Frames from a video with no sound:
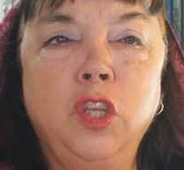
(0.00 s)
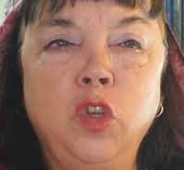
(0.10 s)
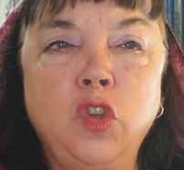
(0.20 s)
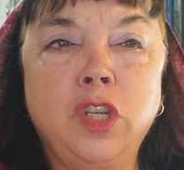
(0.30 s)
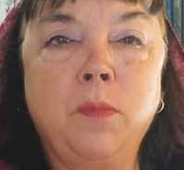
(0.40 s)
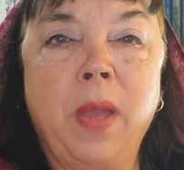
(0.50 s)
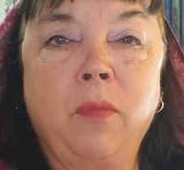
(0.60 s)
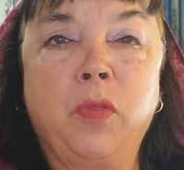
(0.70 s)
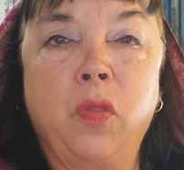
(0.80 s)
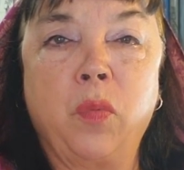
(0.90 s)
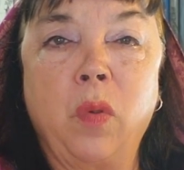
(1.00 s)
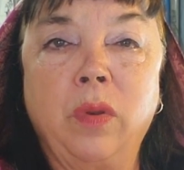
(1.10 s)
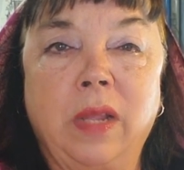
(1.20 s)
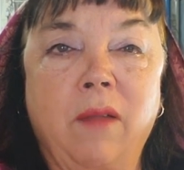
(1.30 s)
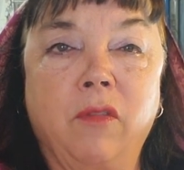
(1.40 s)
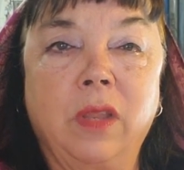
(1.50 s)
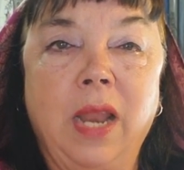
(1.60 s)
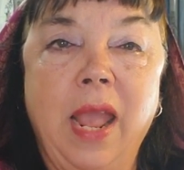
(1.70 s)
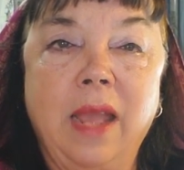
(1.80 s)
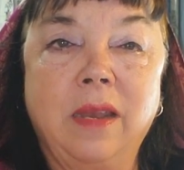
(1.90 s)
You should mount the throne and govern the
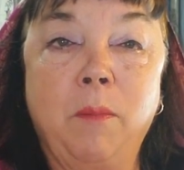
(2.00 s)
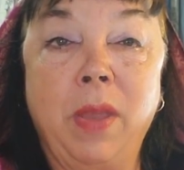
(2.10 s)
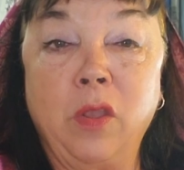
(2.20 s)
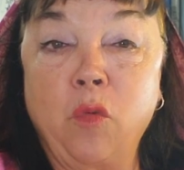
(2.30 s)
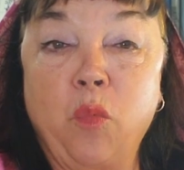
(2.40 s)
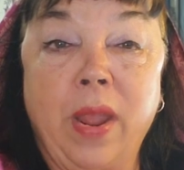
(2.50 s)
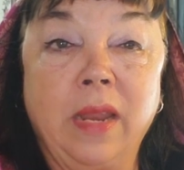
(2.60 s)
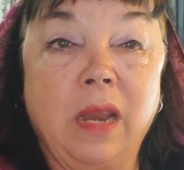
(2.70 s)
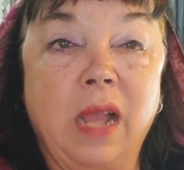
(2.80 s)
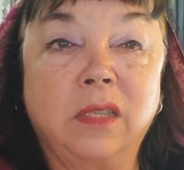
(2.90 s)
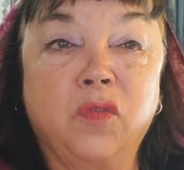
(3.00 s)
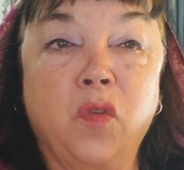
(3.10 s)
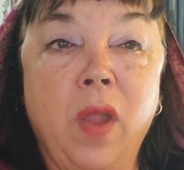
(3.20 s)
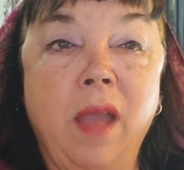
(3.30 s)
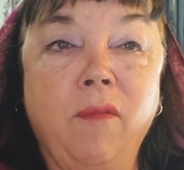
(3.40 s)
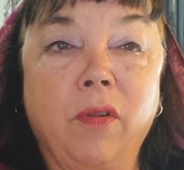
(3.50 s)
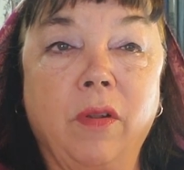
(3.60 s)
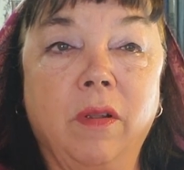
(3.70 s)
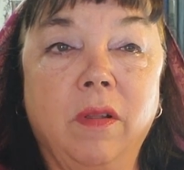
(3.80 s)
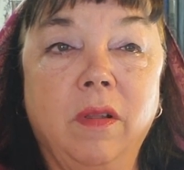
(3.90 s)
land, and may your reign last
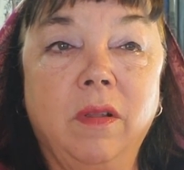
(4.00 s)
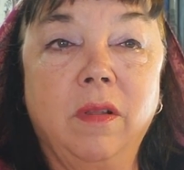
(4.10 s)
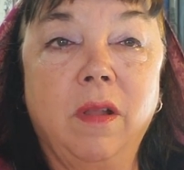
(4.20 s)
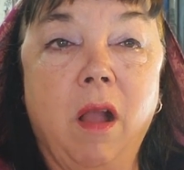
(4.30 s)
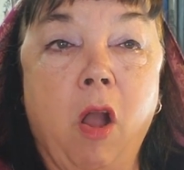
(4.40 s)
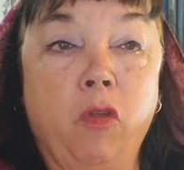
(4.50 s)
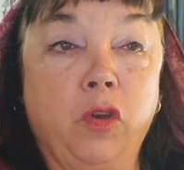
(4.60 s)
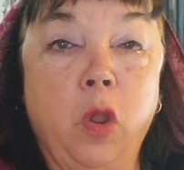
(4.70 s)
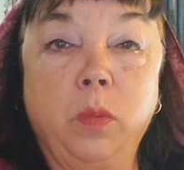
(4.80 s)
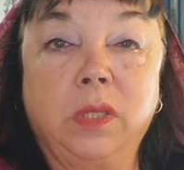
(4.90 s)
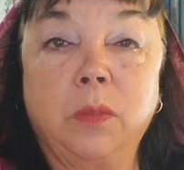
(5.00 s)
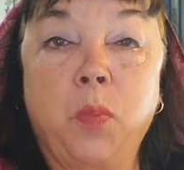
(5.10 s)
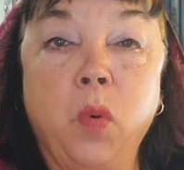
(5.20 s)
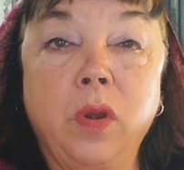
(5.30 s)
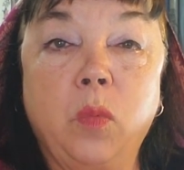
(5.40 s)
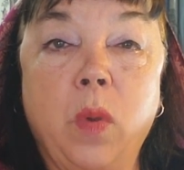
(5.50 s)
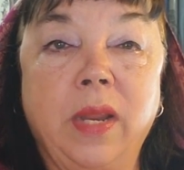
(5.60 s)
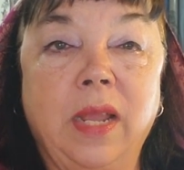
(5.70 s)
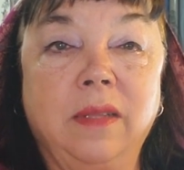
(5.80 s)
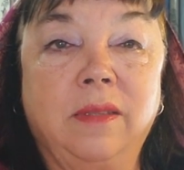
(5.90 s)
forever." All the nobles supported what
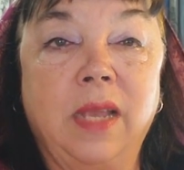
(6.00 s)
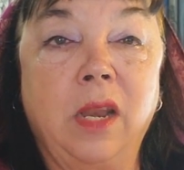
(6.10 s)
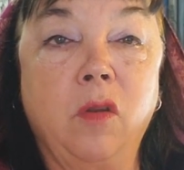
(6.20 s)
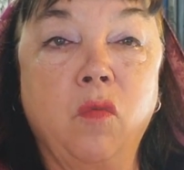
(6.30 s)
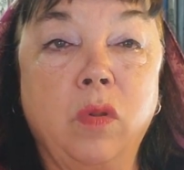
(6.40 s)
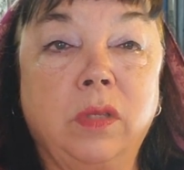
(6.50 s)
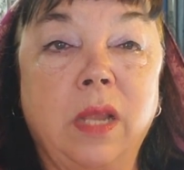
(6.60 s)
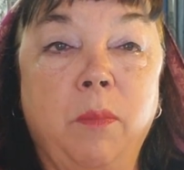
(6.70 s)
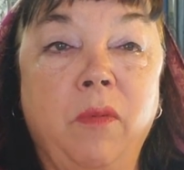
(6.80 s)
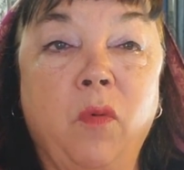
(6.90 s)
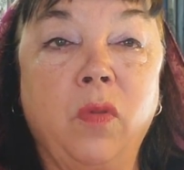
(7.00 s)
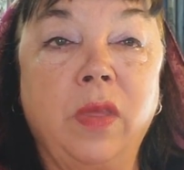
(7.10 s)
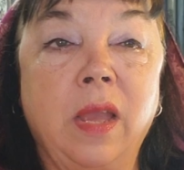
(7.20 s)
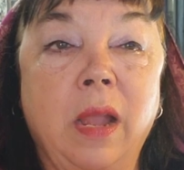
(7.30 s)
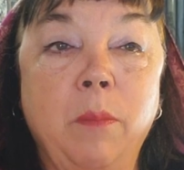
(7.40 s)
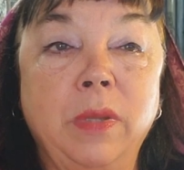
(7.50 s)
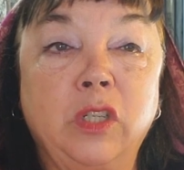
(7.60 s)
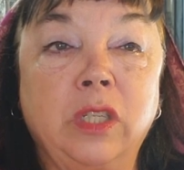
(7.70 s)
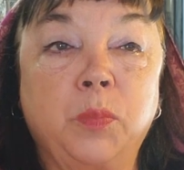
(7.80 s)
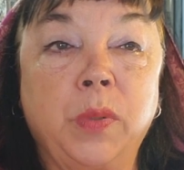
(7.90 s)
he had said and rose up before the young
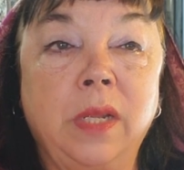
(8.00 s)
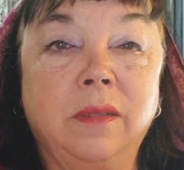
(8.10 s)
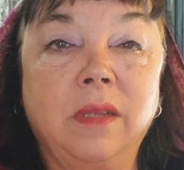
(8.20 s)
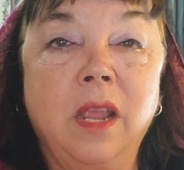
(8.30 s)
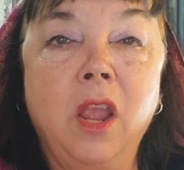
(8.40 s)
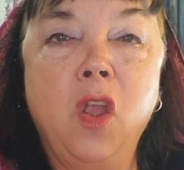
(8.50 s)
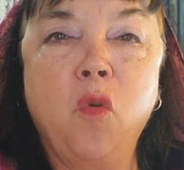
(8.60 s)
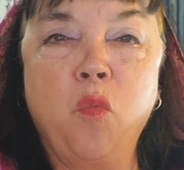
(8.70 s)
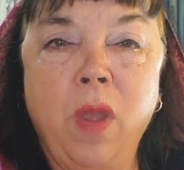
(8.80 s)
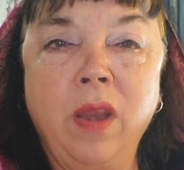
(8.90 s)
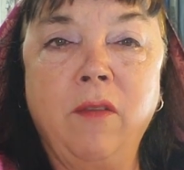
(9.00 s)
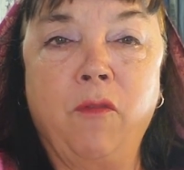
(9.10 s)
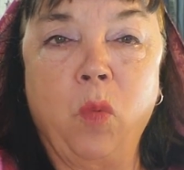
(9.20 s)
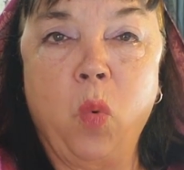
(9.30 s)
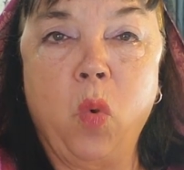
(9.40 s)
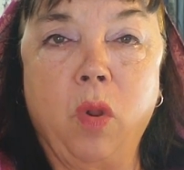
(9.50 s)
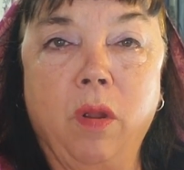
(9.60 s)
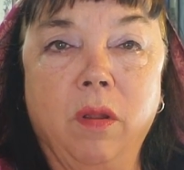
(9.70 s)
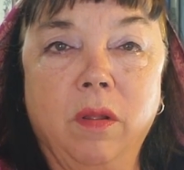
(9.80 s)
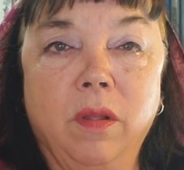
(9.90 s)
ambitious prince, ready for war.